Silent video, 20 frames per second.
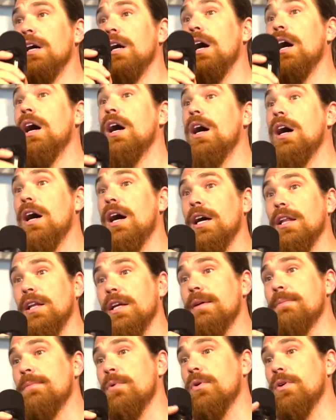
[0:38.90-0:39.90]
I
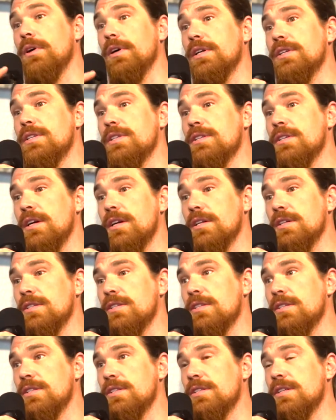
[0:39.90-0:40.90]
like it more because it's not
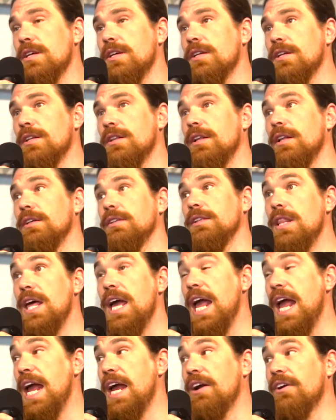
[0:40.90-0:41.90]
as, like,
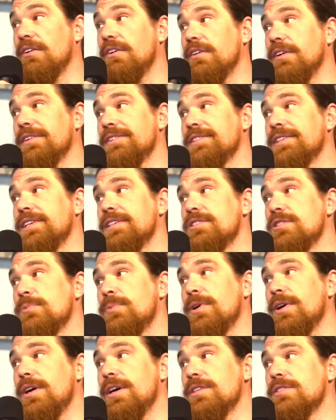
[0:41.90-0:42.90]
the air doesn't get
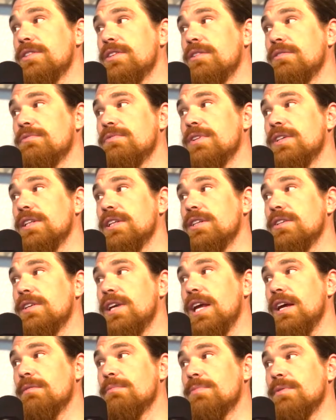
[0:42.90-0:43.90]
super hot, so you don't feel like you
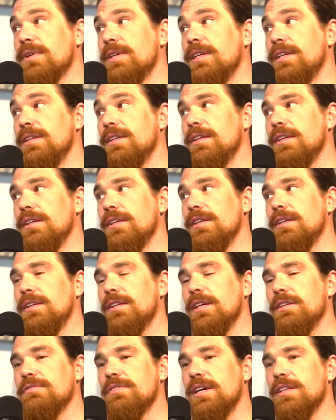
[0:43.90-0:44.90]
can't breathe. Yeah.
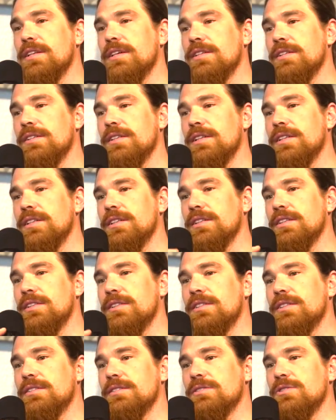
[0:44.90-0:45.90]
I find that in, like,
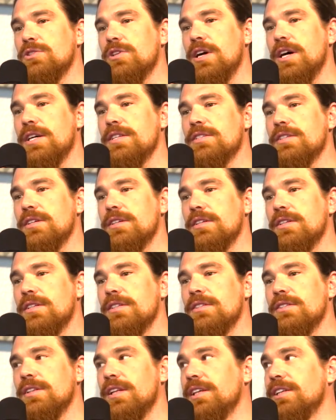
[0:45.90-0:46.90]
a dry
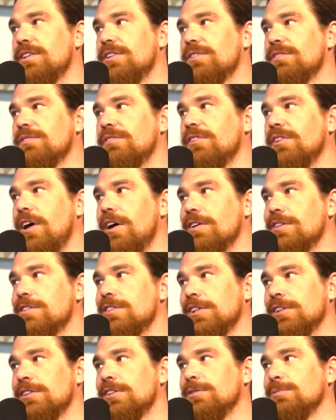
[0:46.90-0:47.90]
sauna, like, your
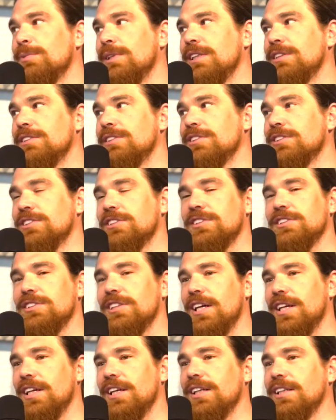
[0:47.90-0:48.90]
lungs hurt because you're
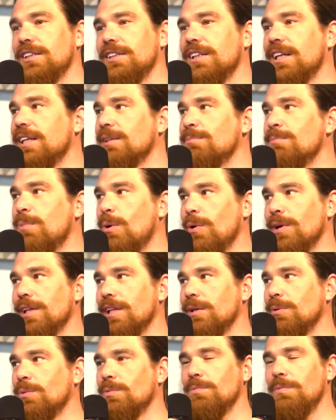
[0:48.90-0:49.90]
sucking in, like,
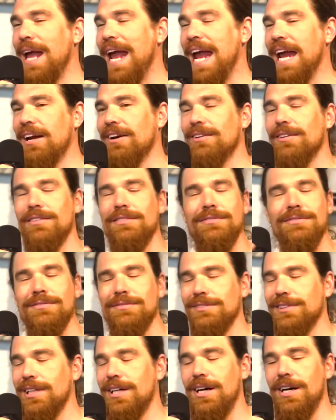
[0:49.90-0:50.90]
boiling air.
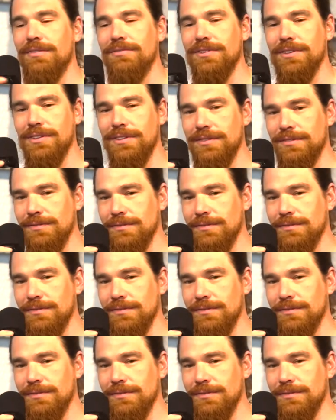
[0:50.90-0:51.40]
It's awful.